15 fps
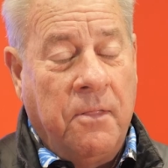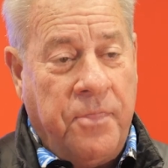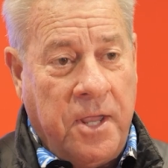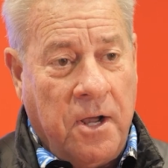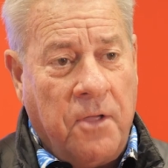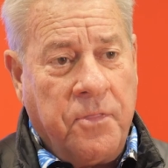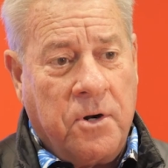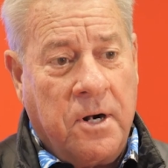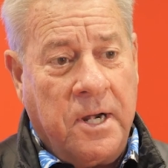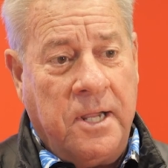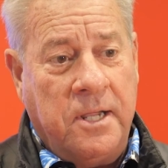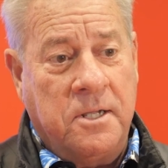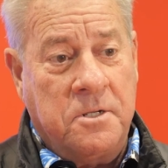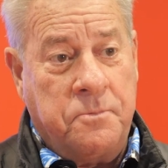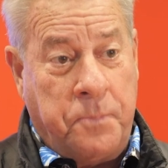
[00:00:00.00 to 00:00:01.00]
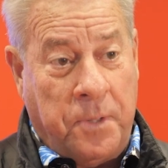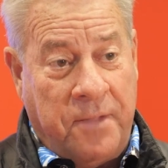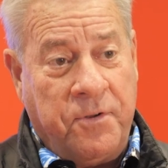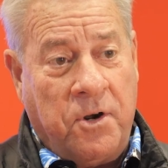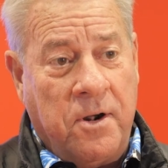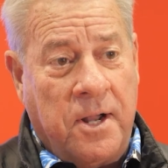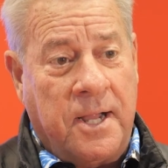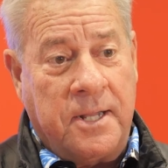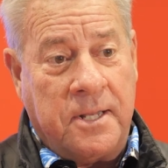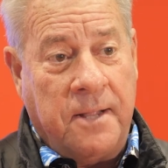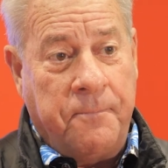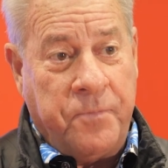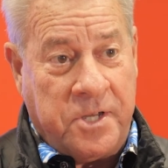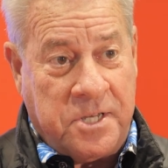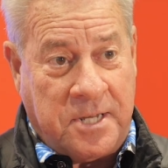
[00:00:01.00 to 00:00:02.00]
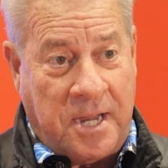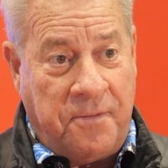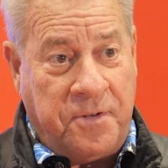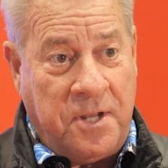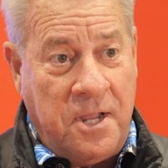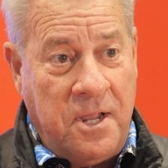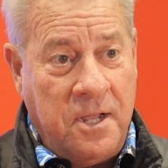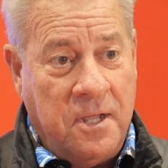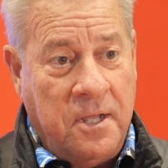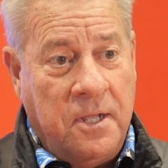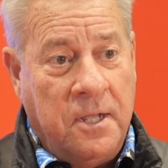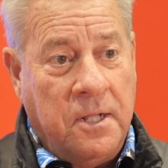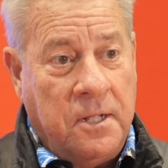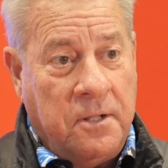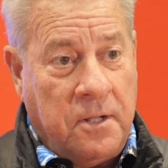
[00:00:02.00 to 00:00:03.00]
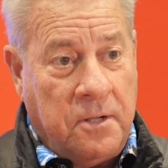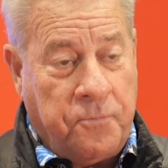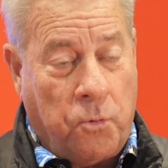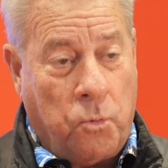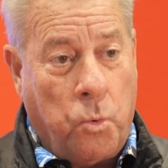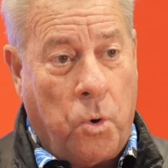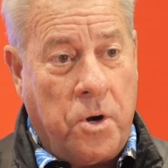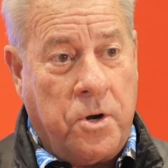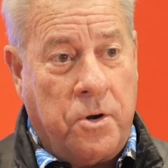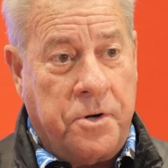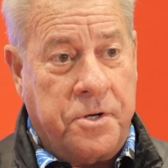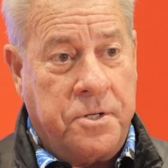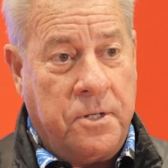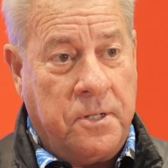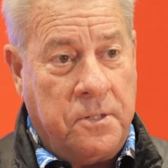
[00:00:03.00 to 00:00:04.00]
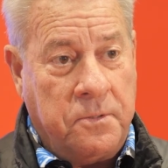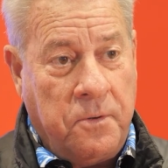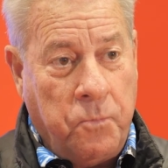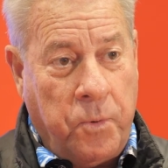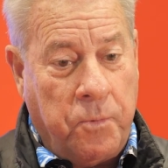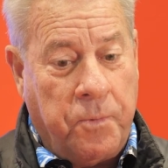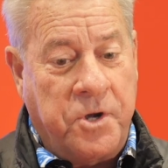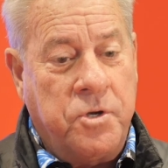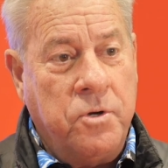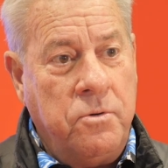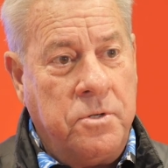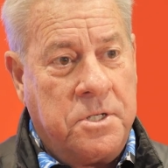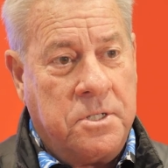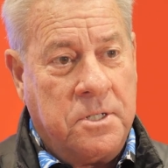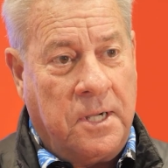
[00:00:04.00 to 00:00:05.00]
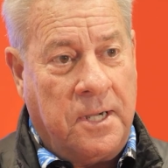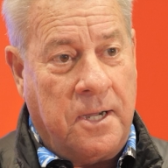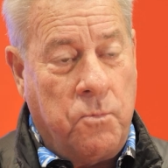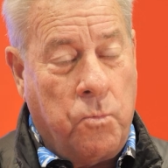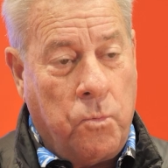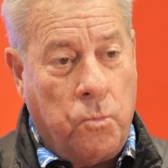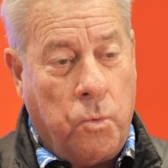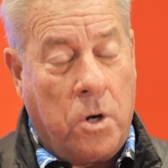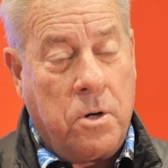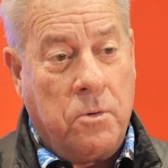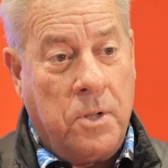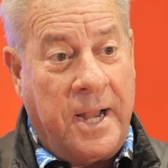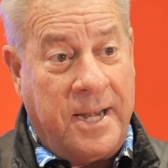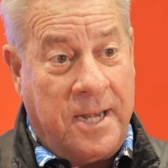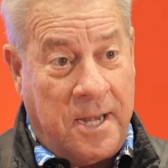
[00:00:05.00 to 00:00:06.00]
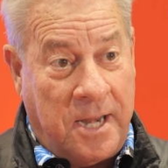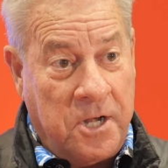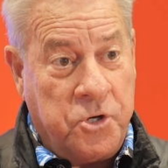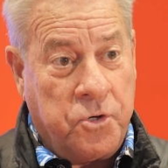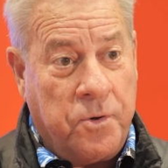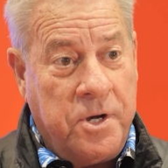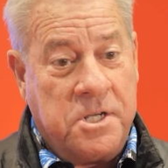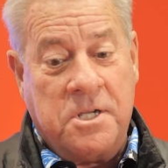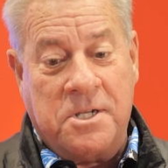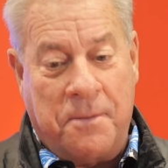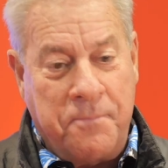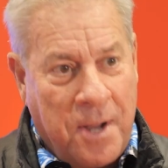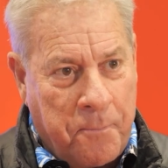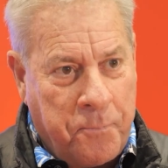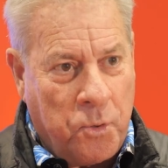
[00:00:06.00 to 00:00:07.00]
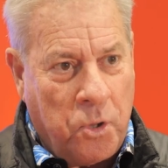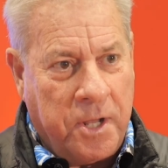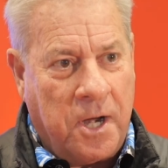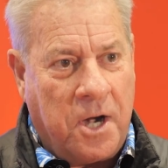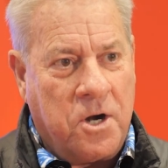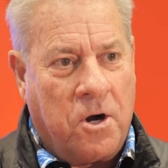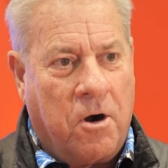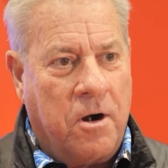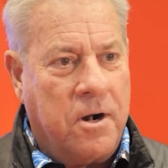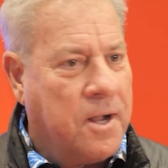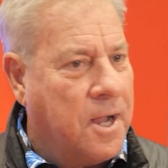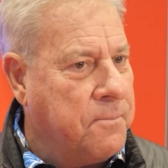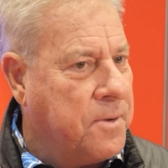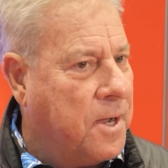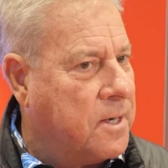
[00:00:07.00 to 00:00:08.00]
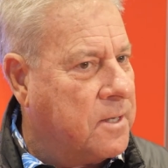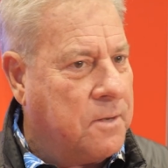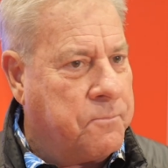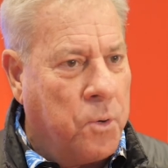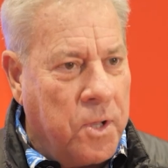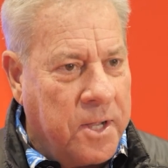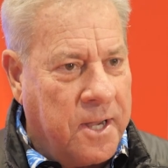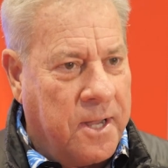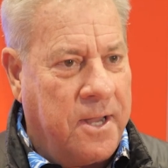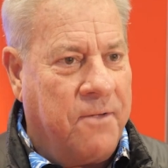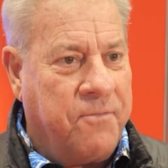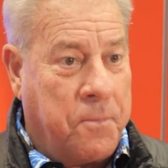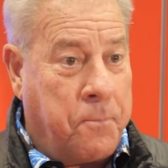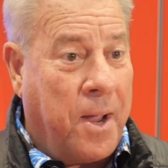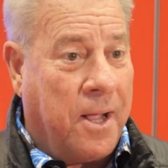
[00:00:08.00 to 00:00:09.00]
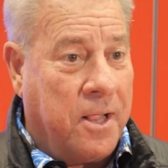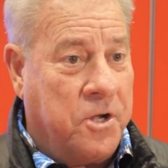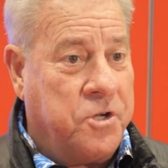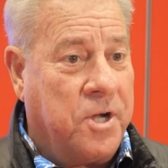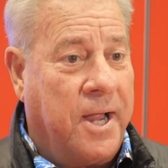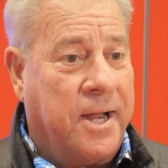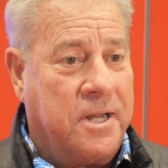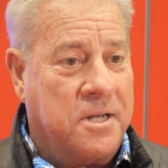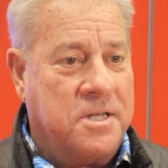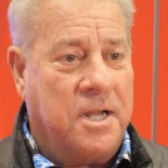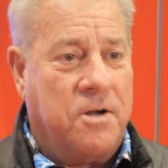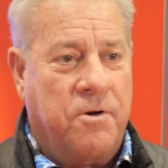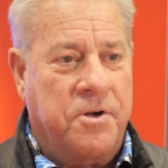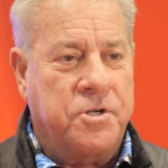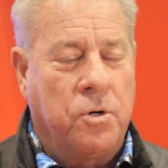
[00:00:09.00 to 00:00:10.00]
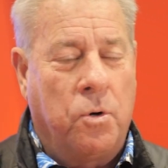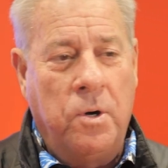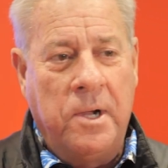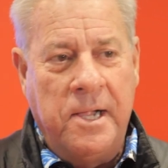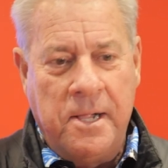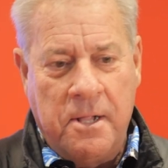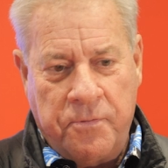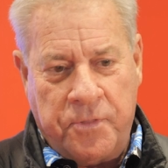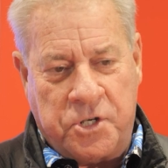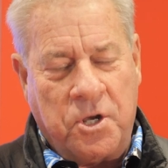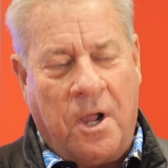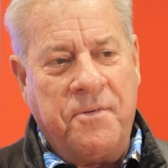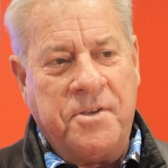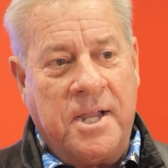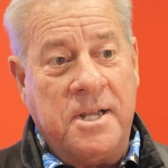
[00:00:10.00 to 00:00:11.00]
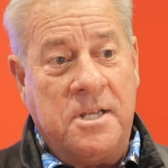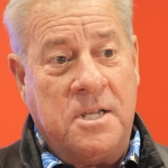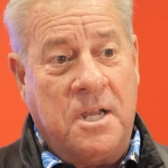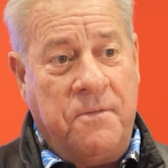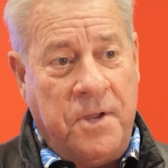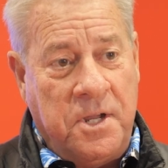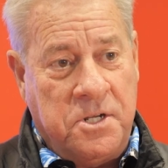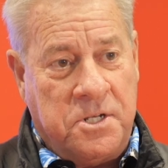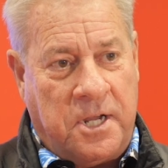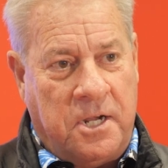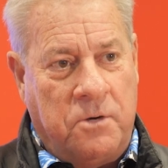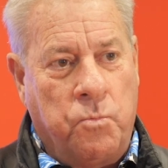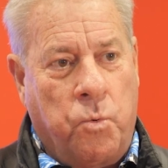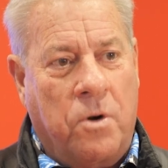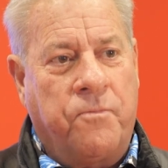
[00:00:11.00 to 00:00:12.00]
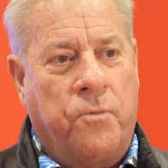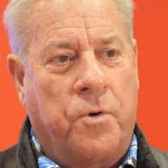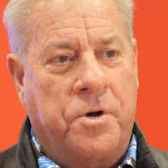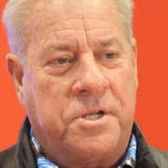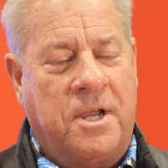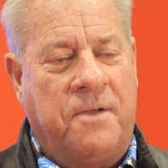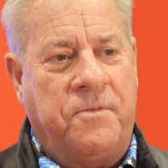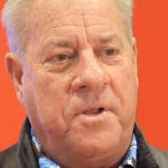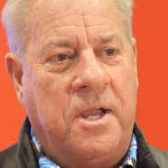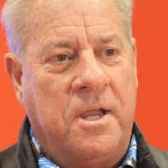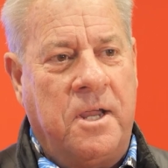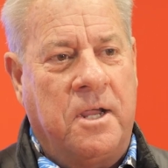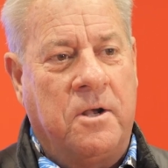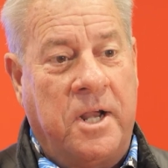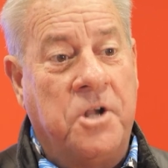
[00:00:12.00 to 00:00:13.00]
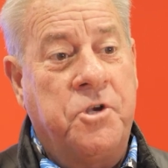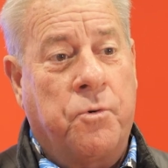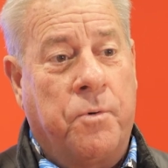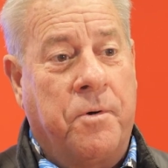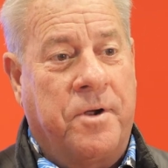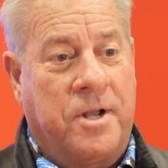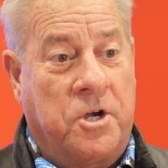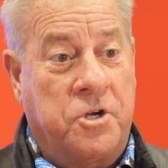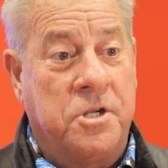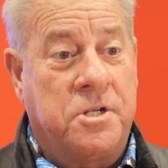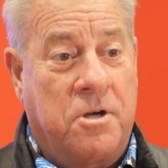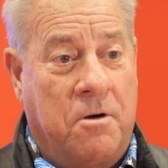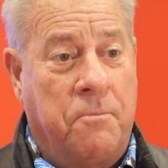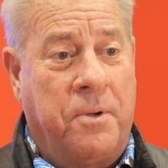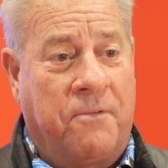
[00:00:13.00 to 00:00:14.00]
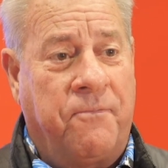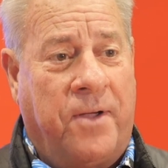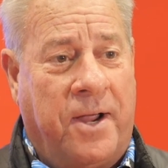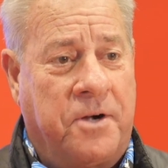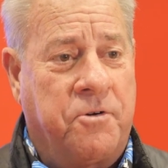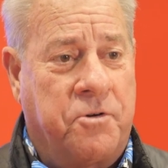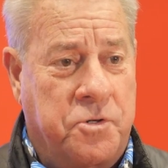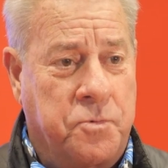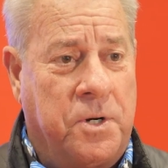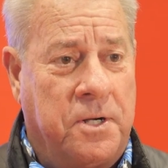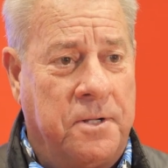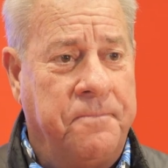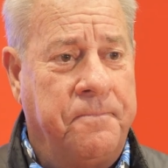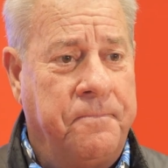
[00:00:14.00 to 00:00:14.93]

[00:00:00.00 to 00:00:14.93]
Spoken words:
The other is, believe it or not, safety for workers. We reduce work-related injuries because I'm not pulling a cart, I'm not pulling a heavy pallet jack, etc. So the soft side savings and workforce safety and injury reductions are a big factor as well.